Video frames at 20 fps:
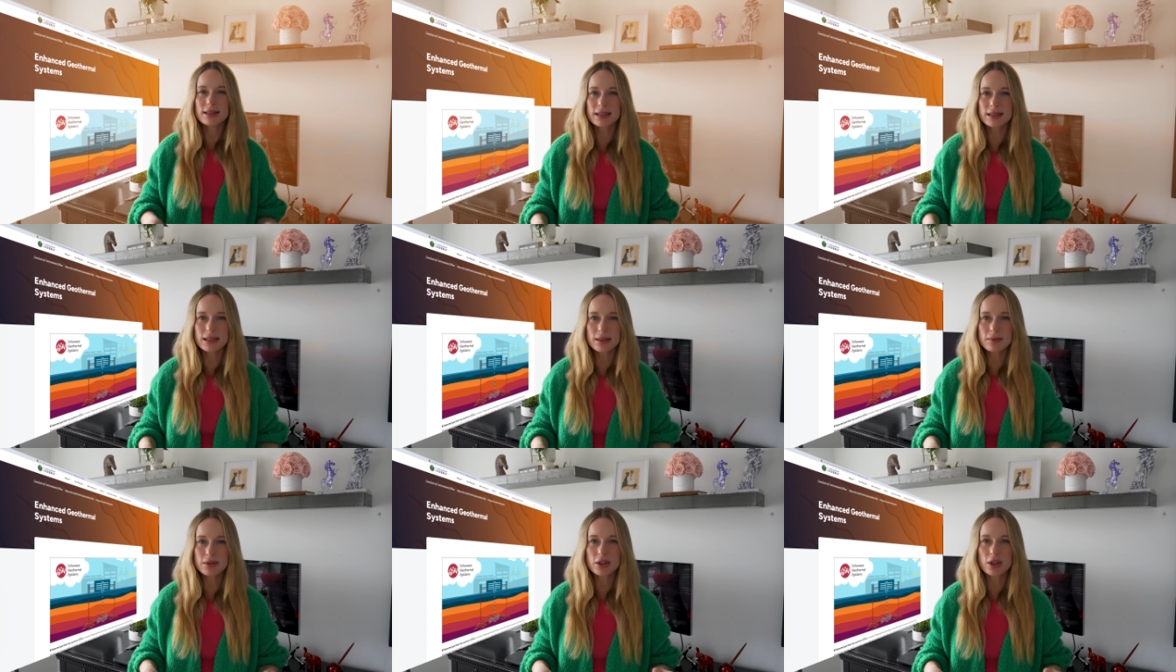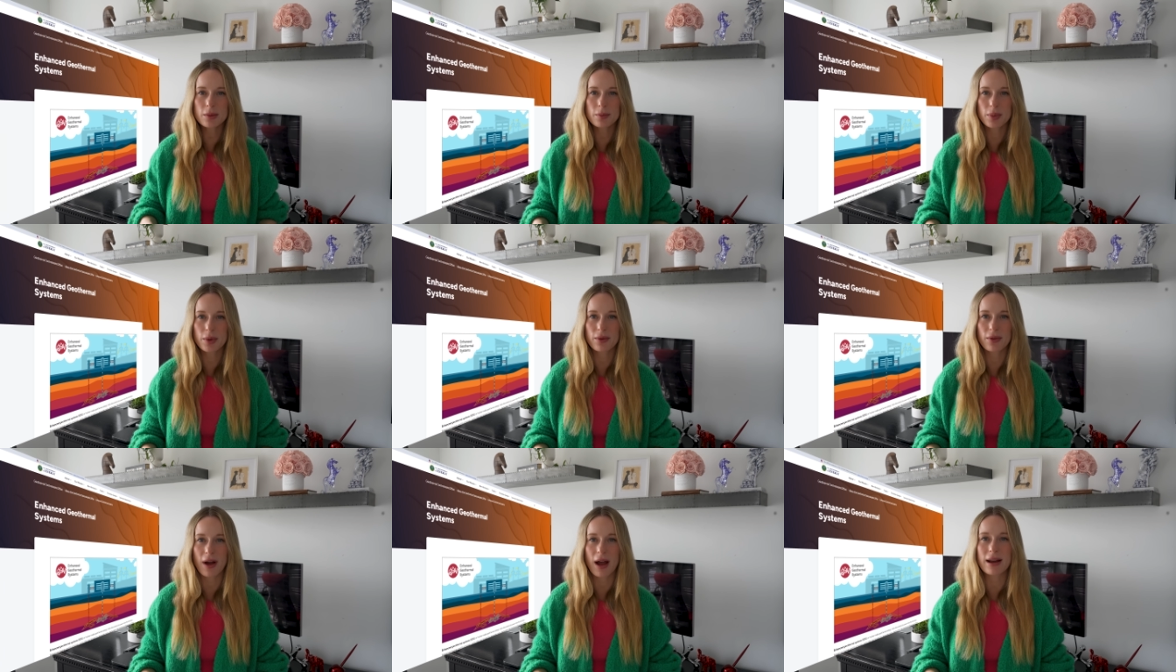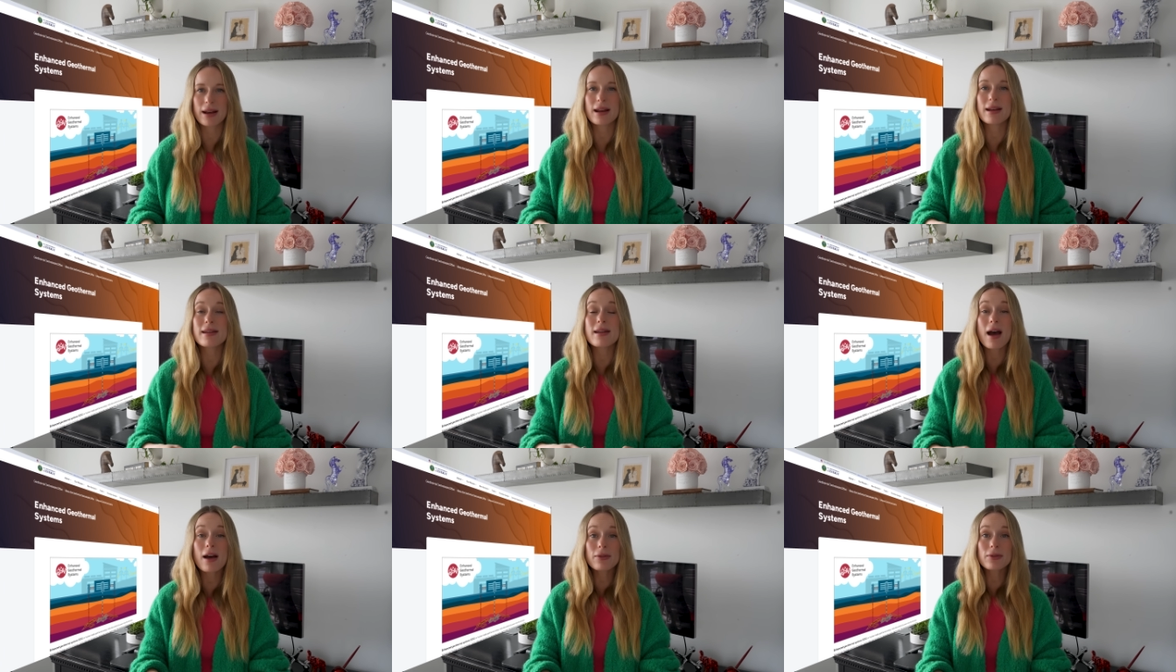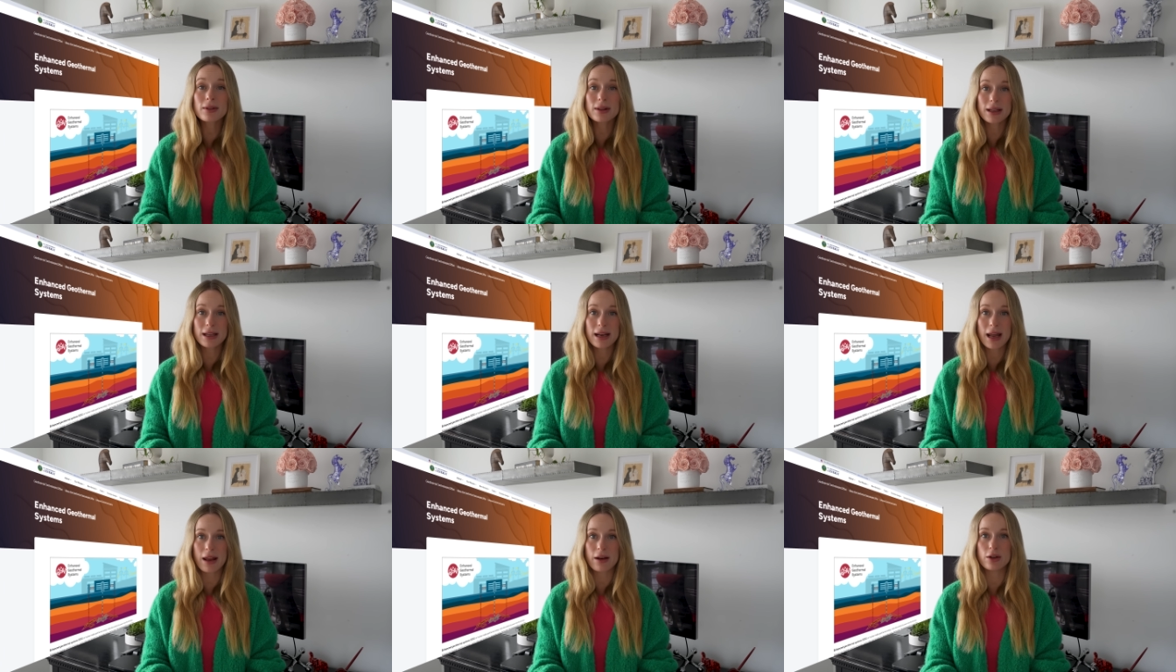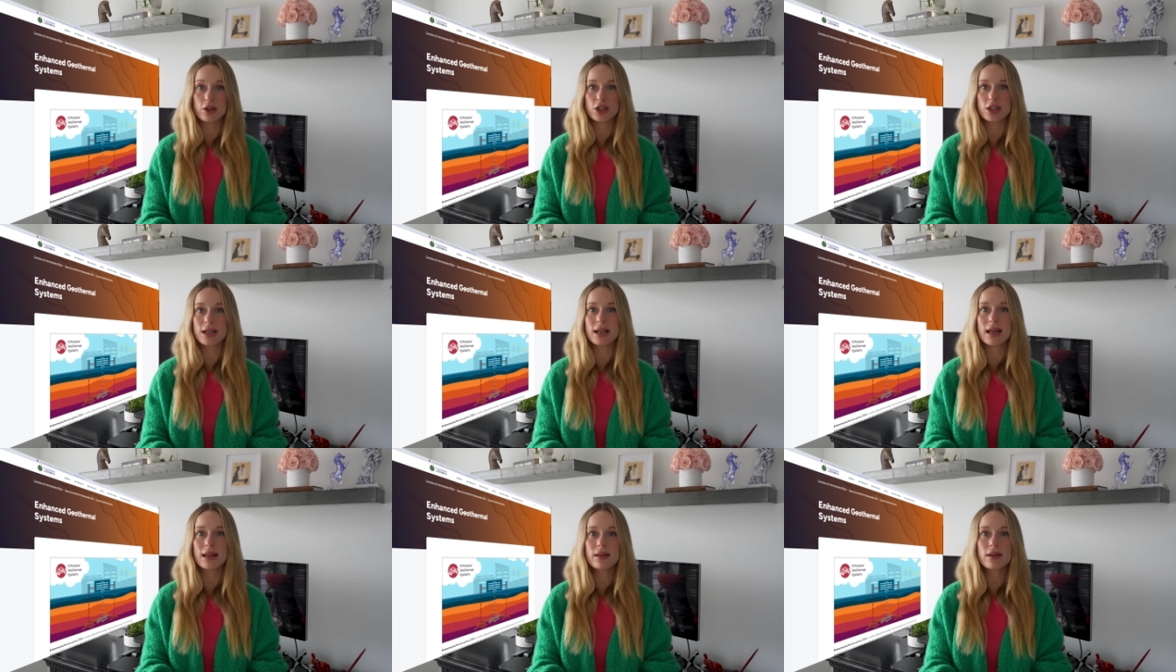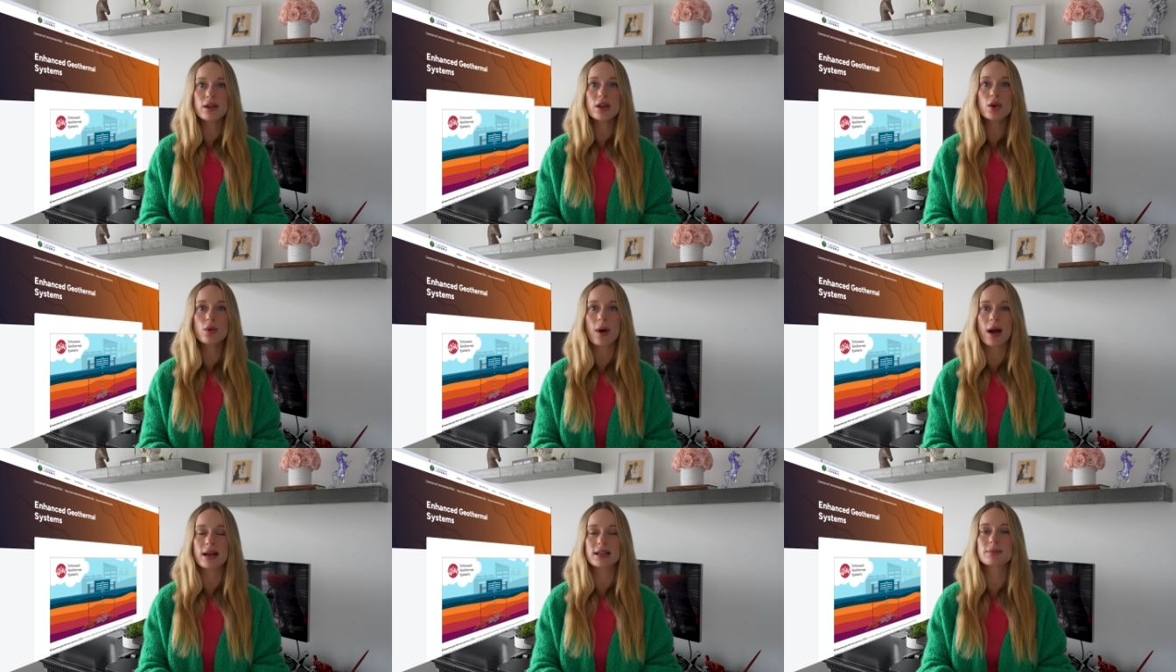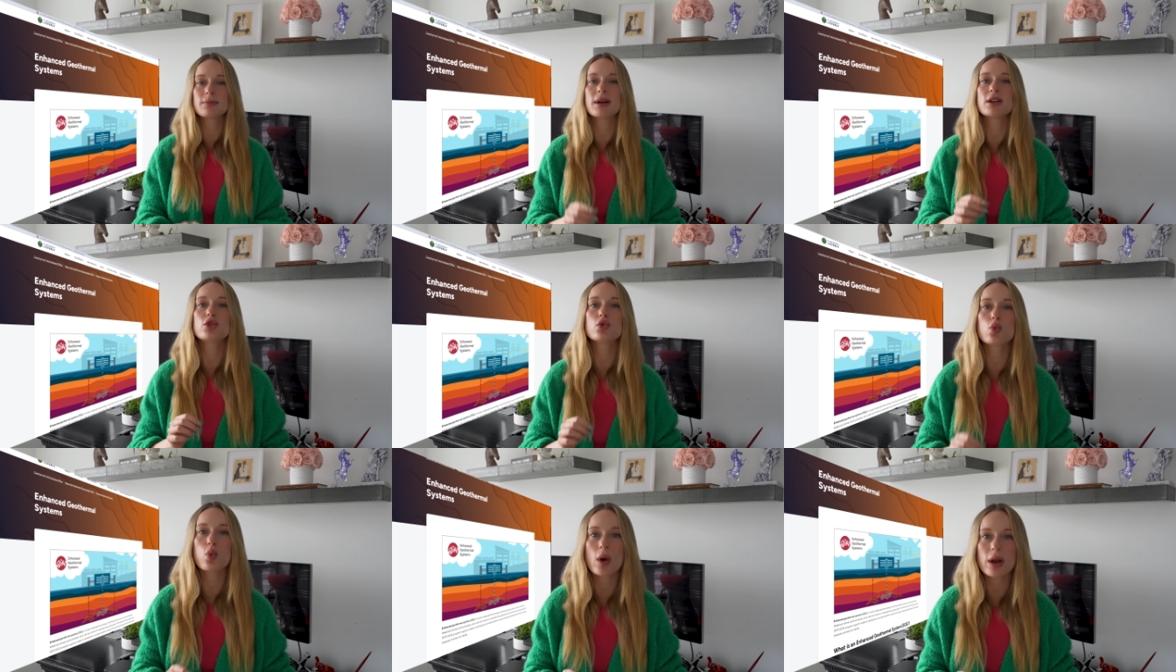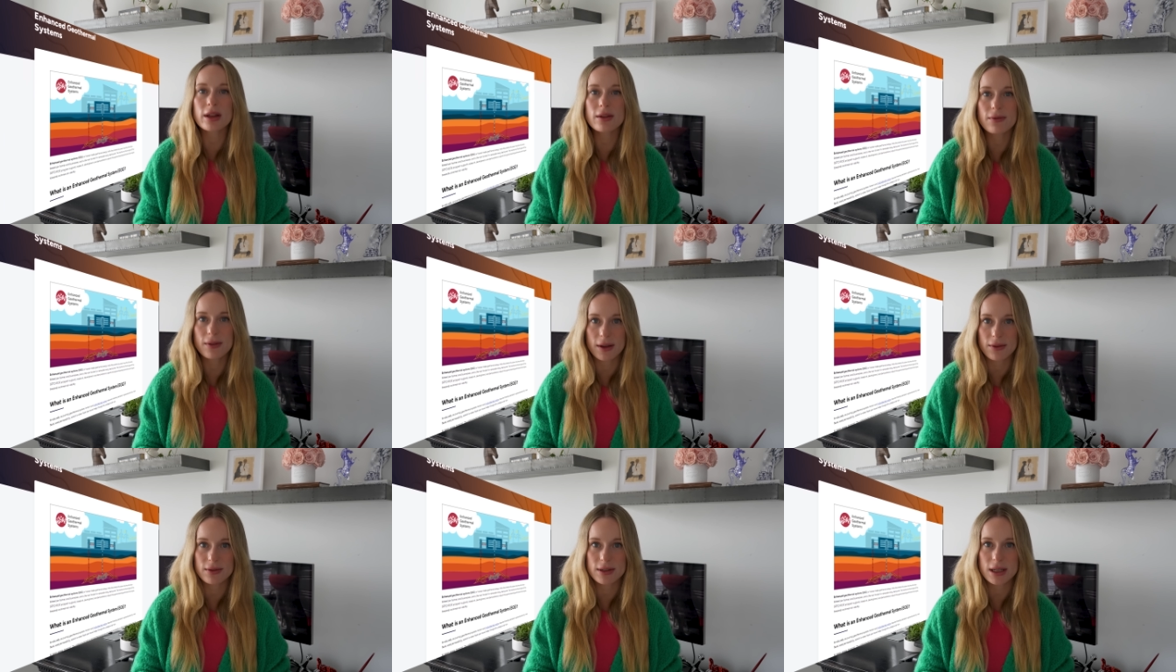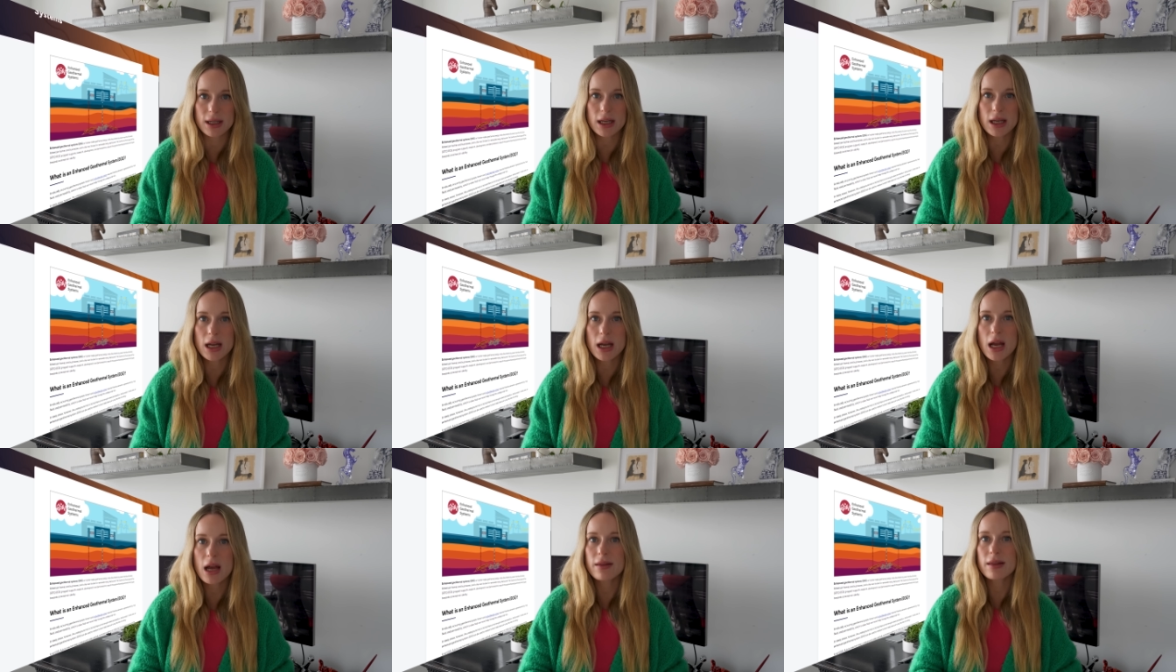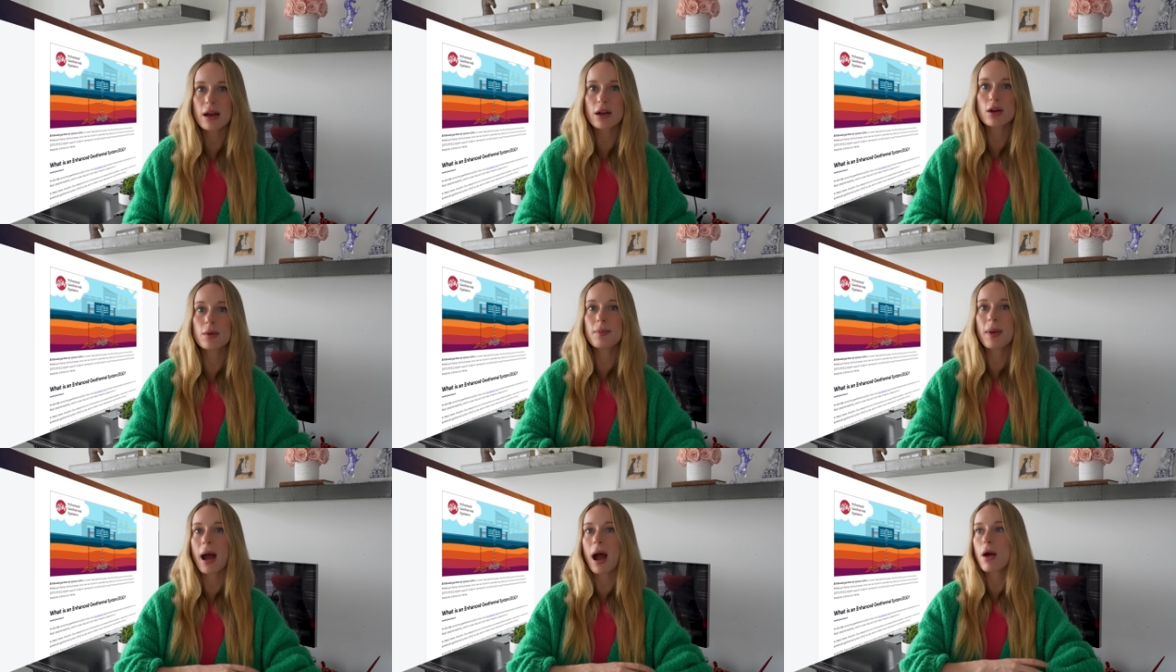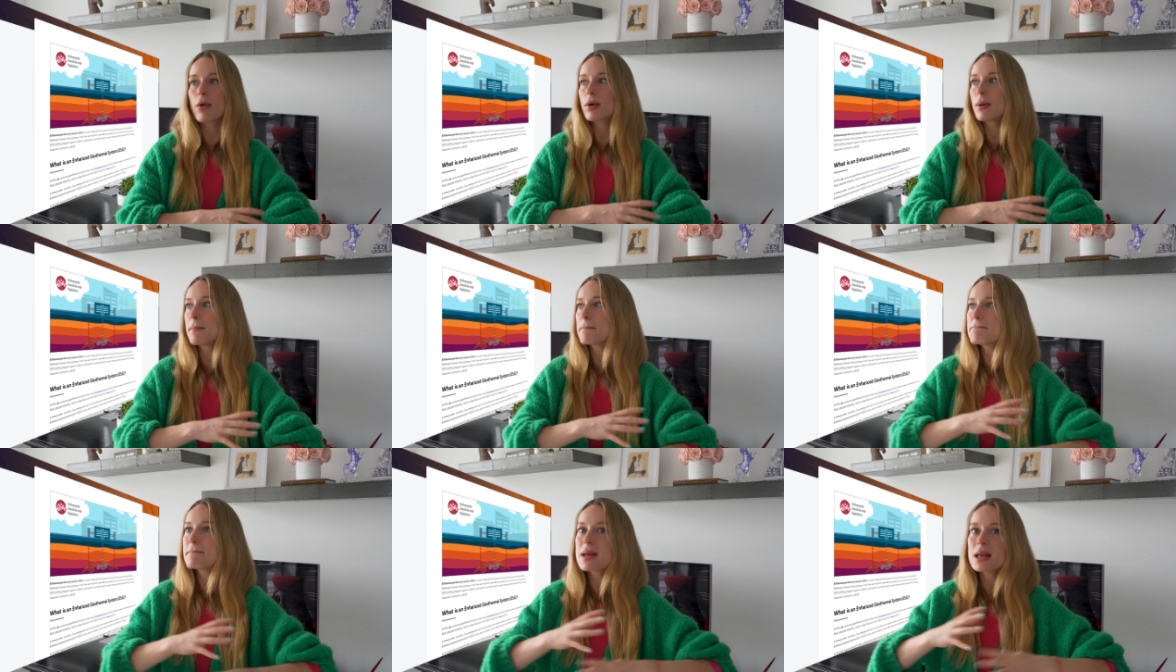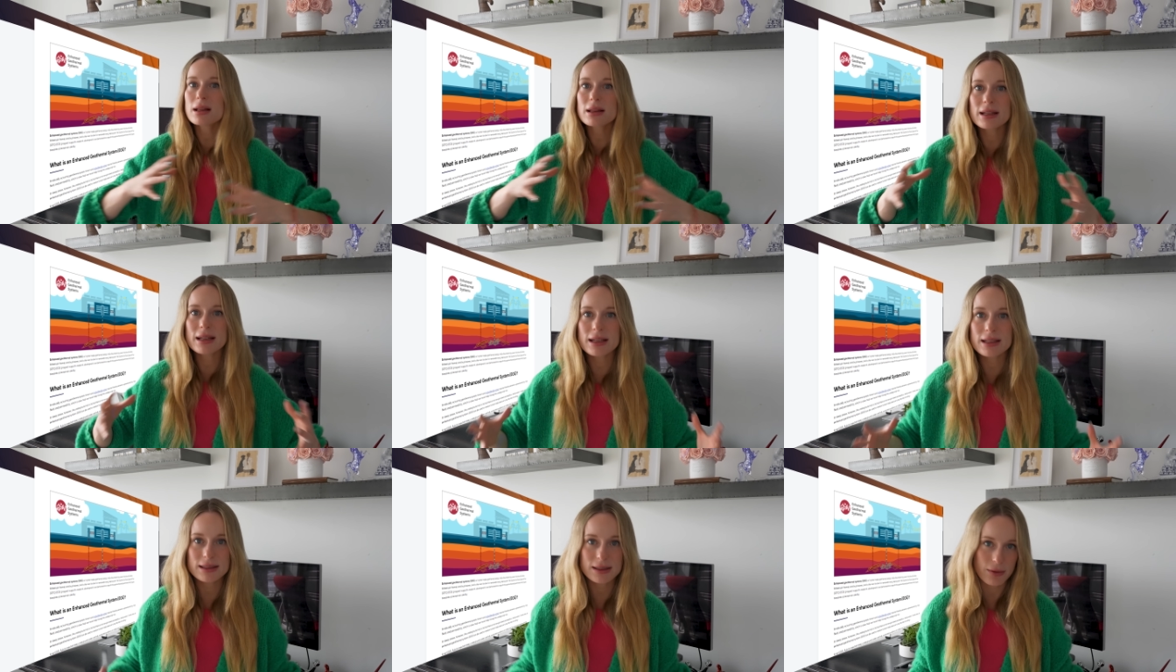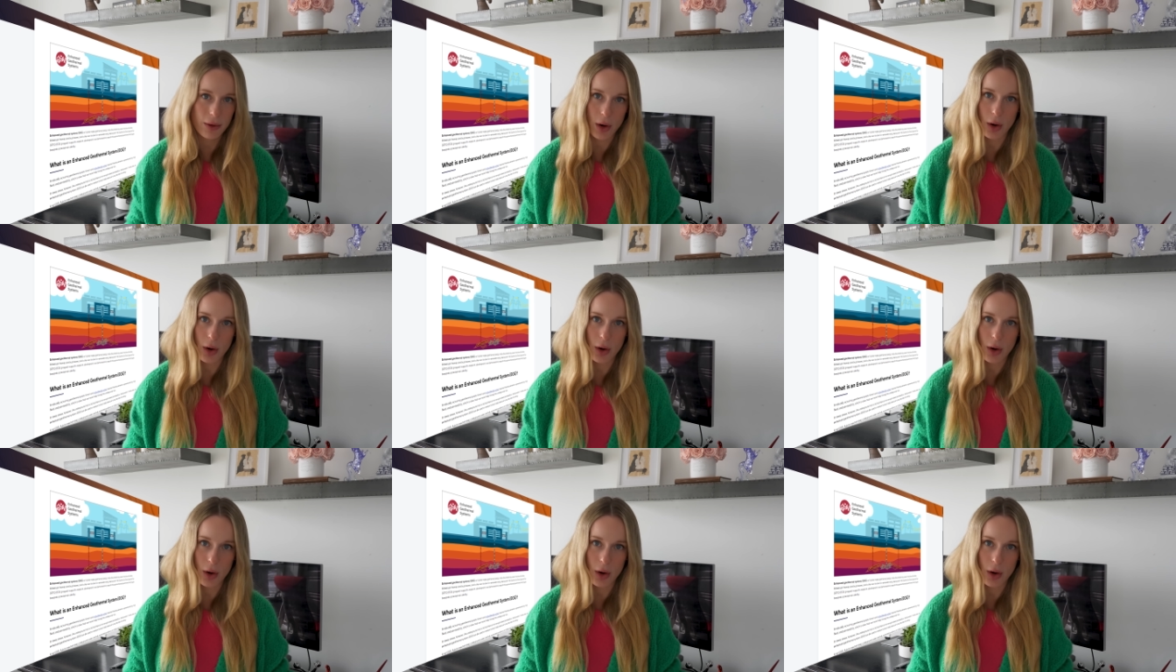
systems could provide enough clean energy in the US by 2050 that could power millions of